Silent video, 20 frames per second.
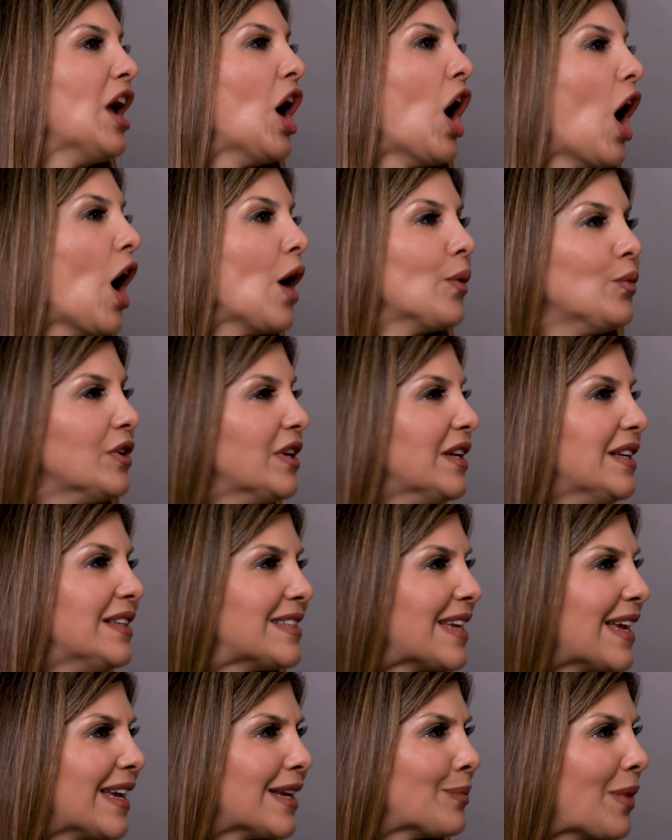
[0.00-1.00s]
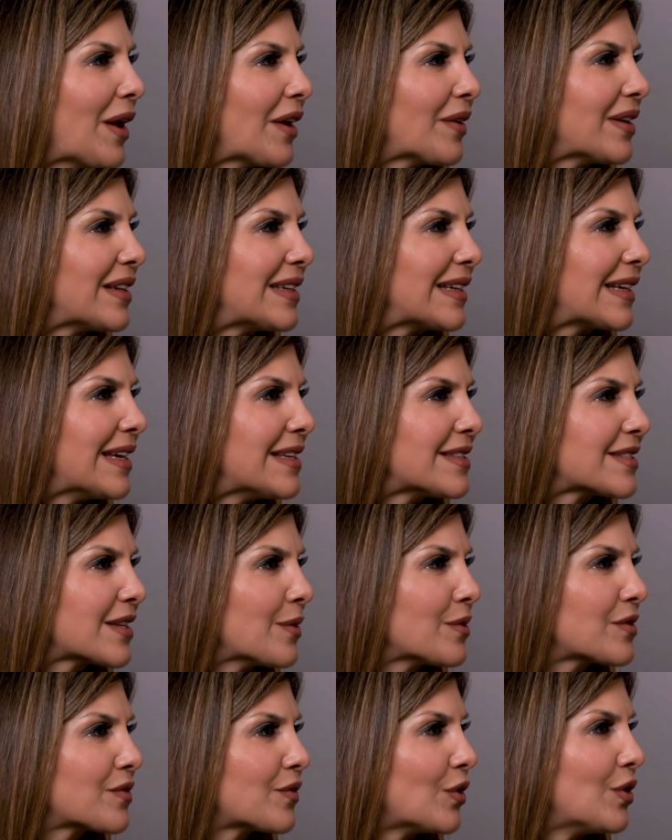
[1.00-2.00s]
I wouldn't take pancreatic
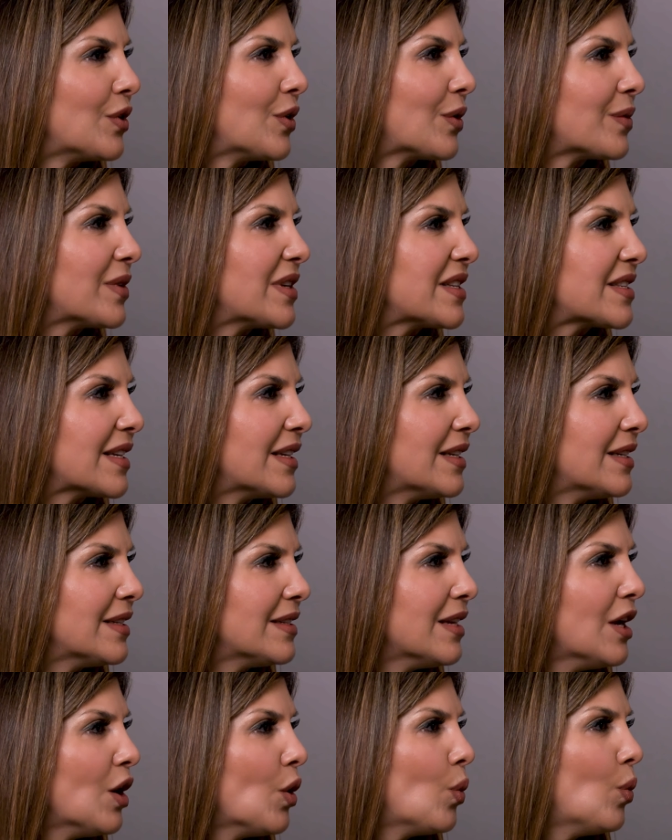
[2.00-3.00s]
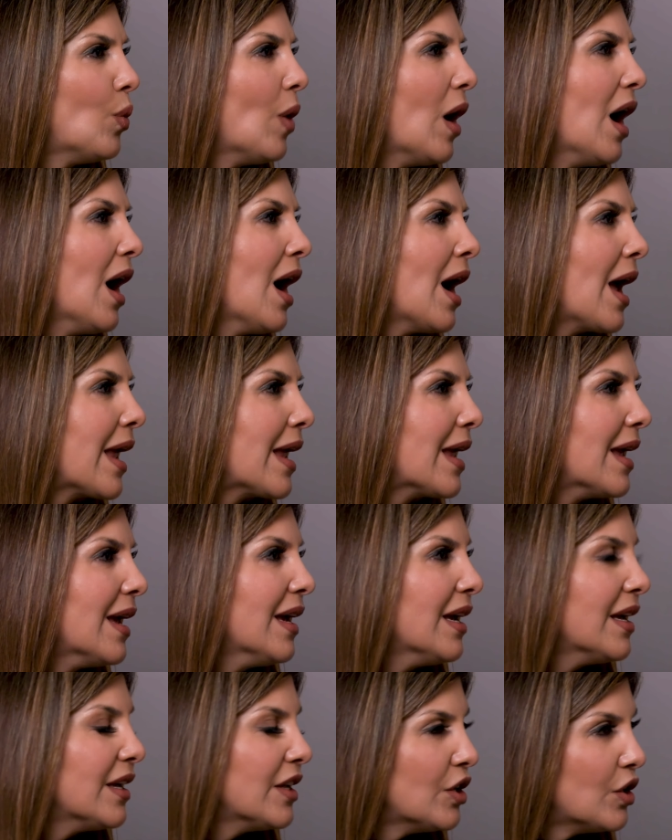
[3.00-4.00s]
enzymes for no reason. Why?
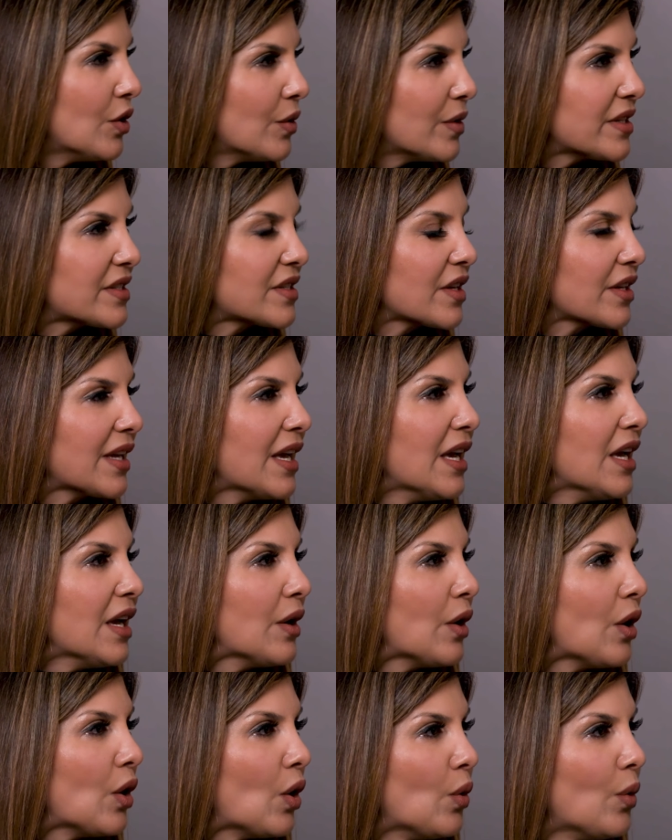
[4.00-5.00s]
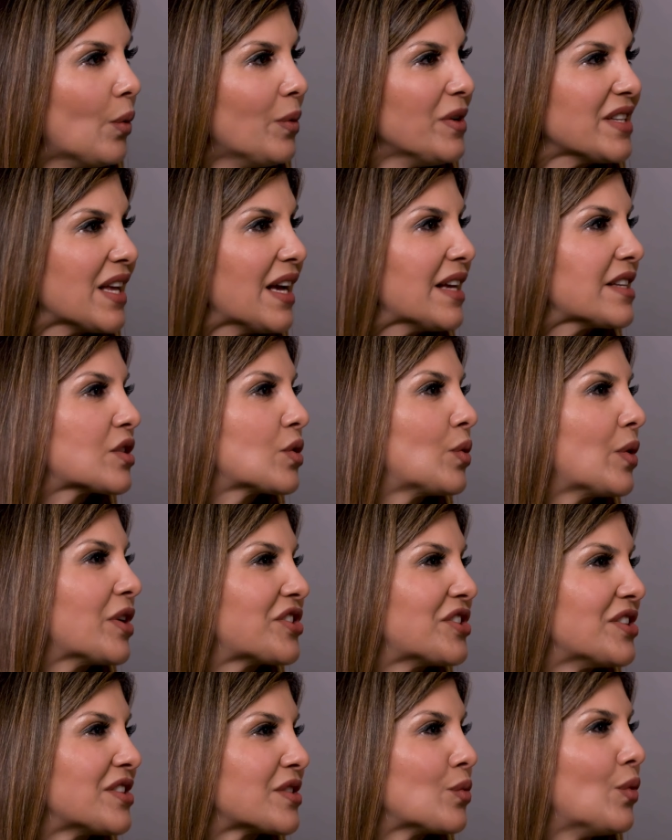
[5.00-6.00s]
It's like, always ask
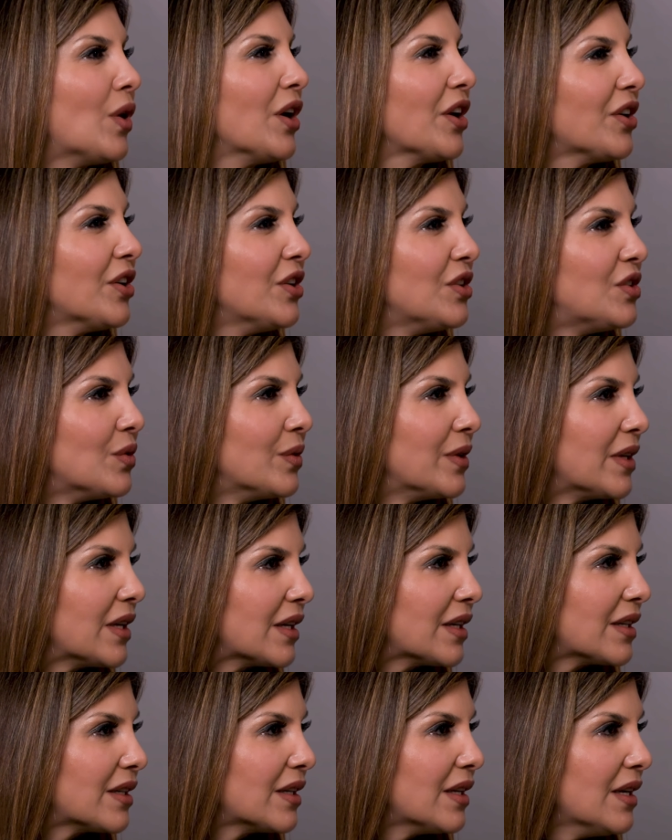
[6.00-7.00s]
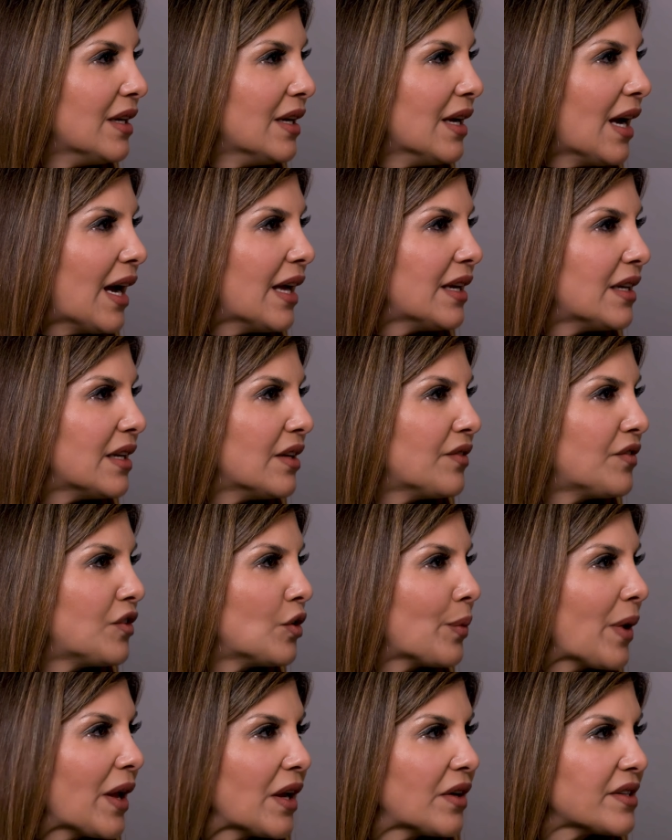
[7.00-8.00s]
questions. Why are you doing it? And if
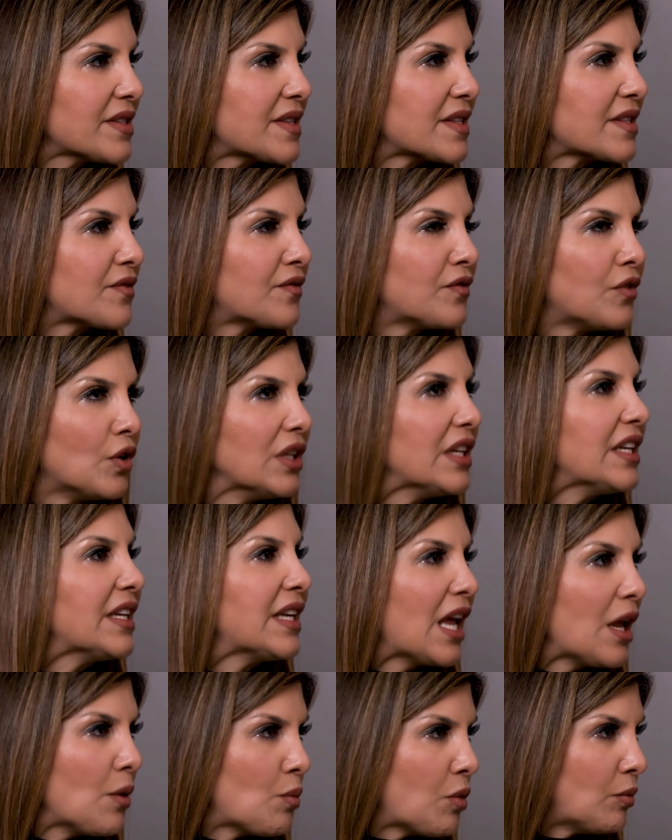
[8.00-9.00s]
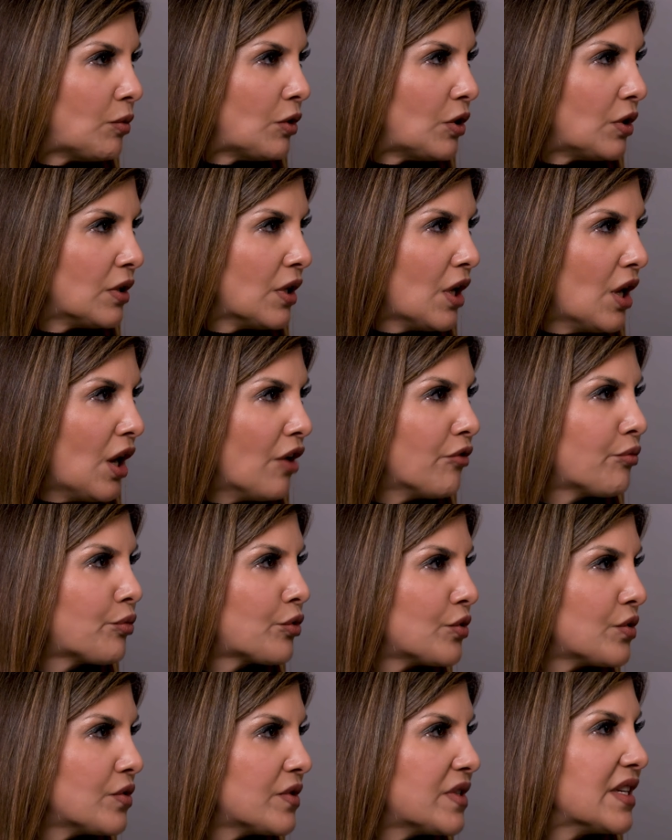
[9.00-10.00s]
your pancreas is fully capable of
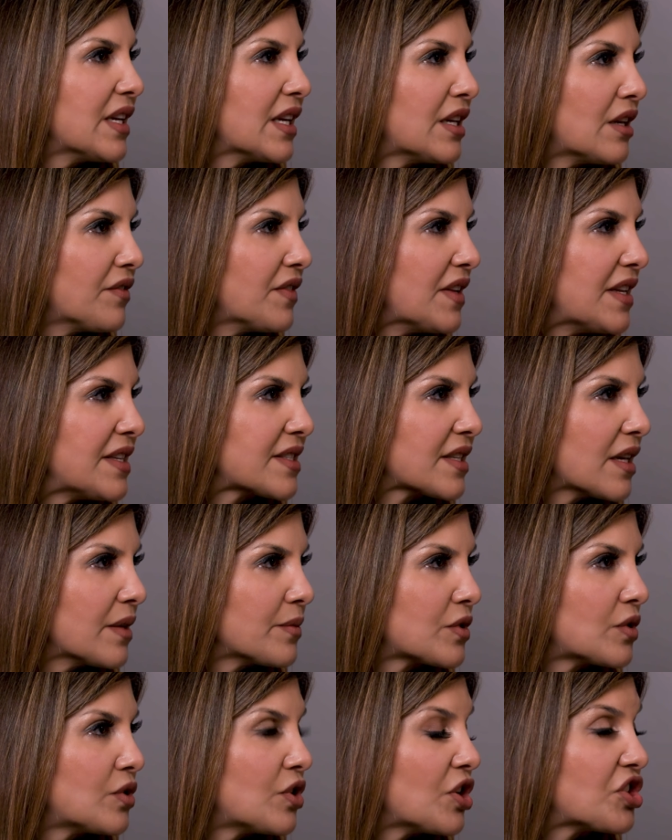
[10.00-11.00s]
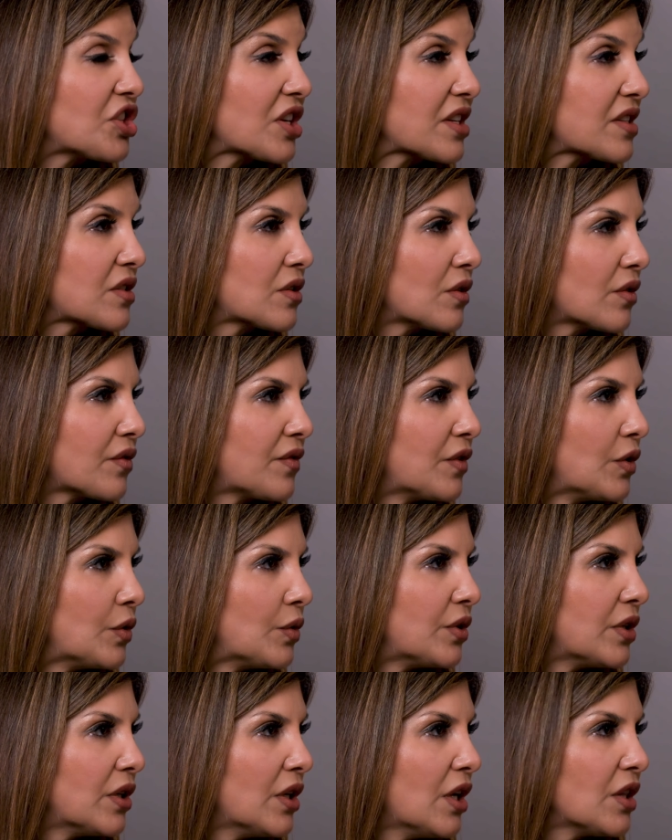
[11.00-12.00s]
producing enough enzymes to digest your
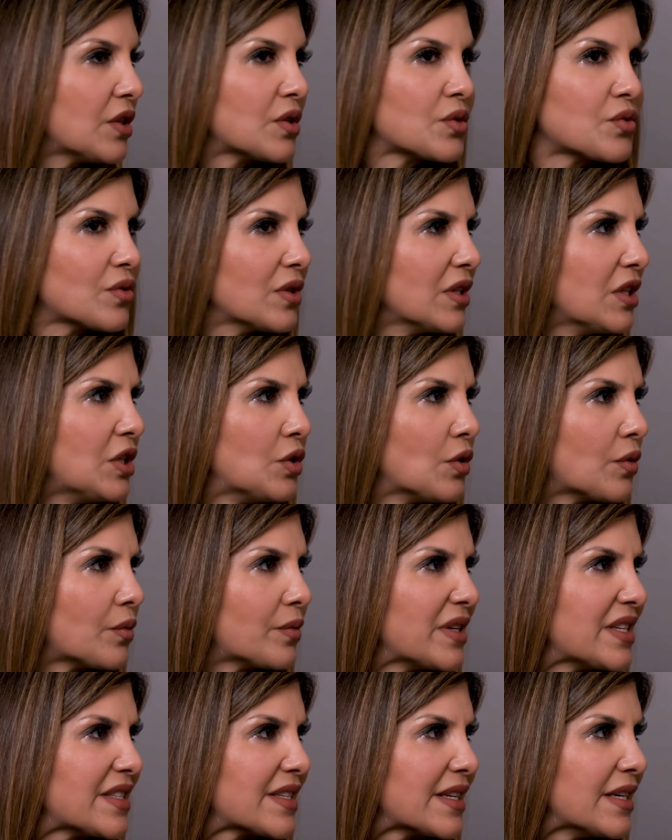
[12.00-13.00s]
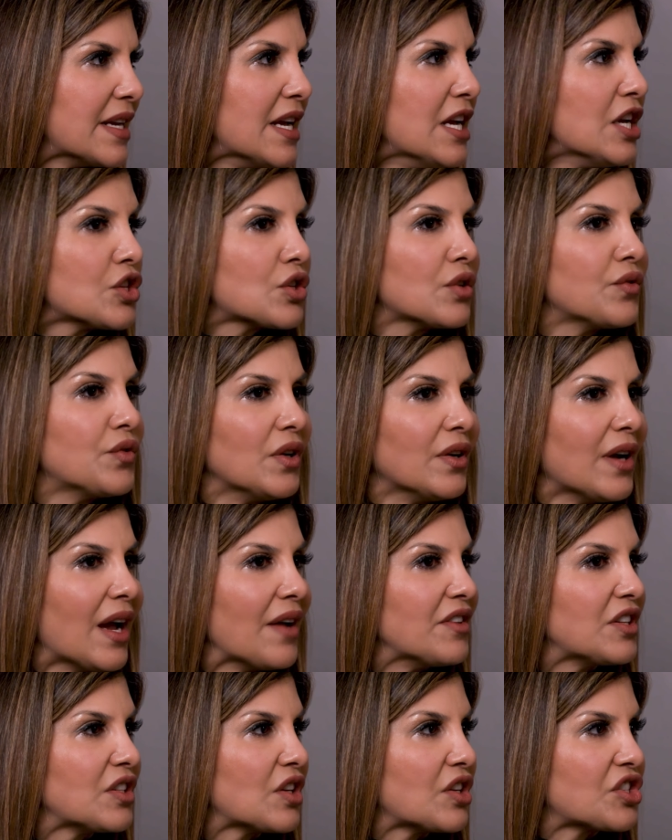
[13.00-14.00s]
food, there's really no reason. So if you're
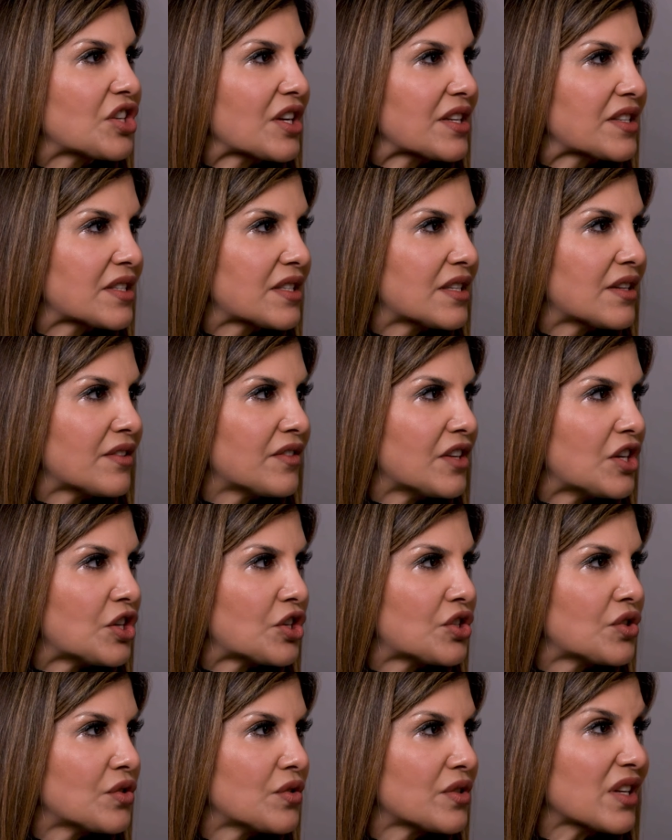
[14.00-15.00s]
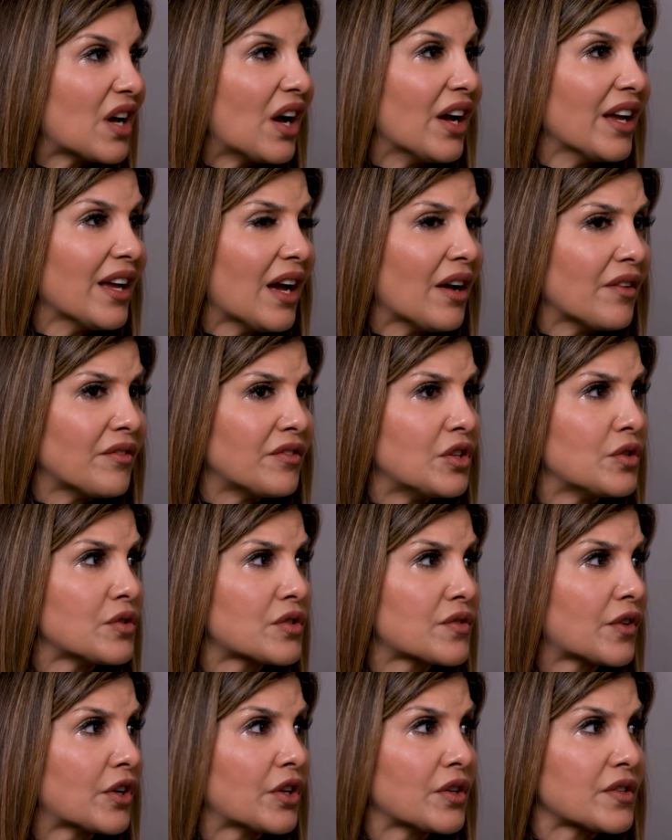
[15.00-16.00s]
having digestive issues, I have
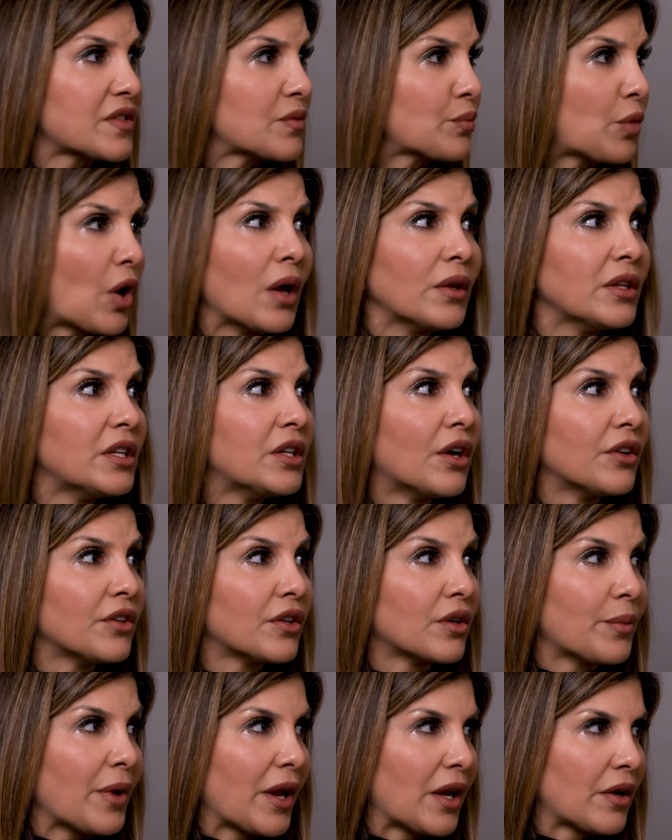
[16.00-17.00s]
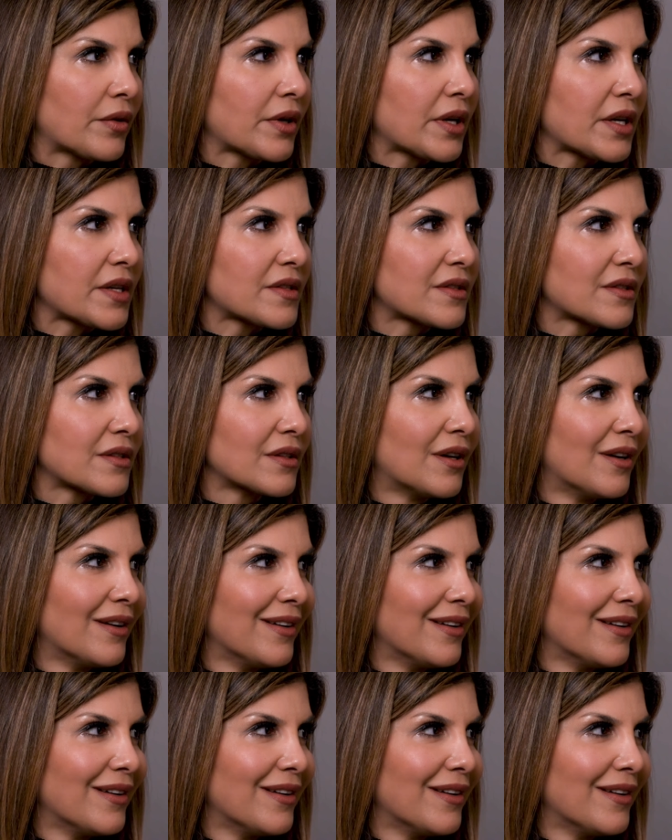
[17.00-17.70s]
news for you. It's probably not your pancreas.